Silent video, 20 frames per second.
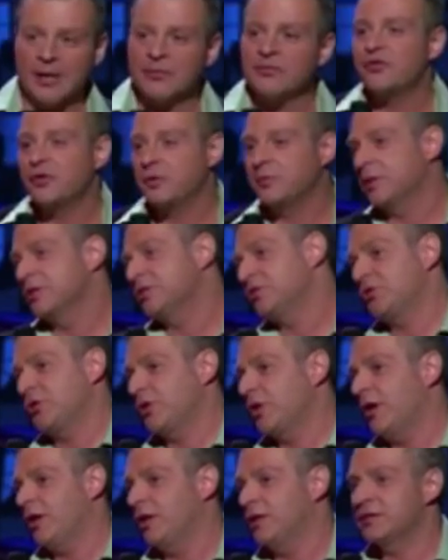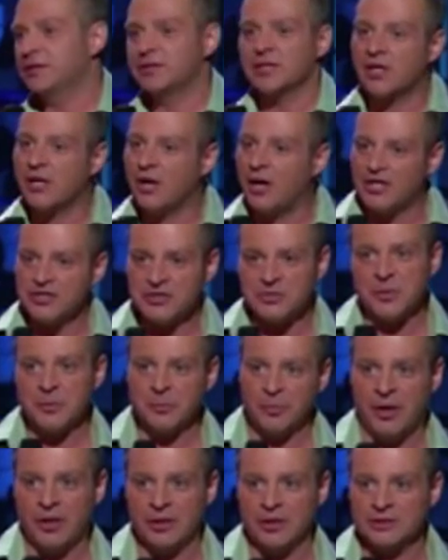I'm from Montreal. It's a
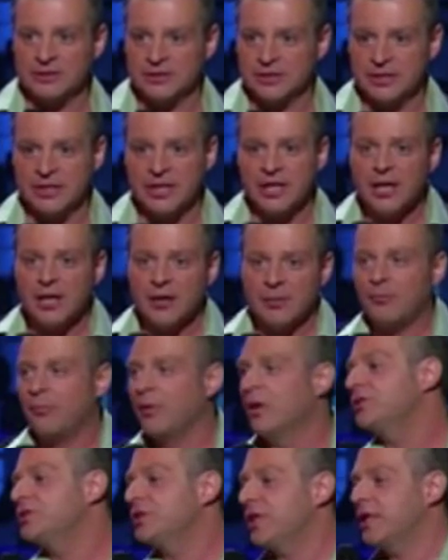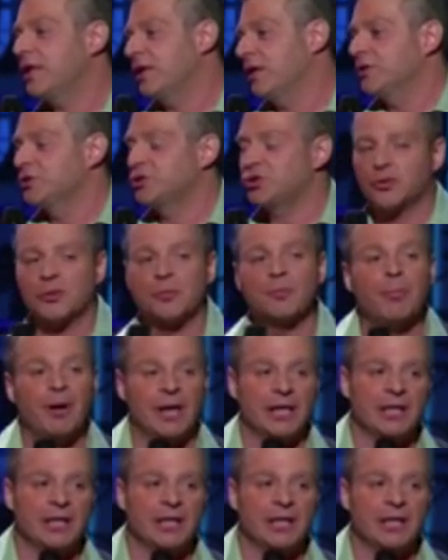cosmopolitan, multicultural,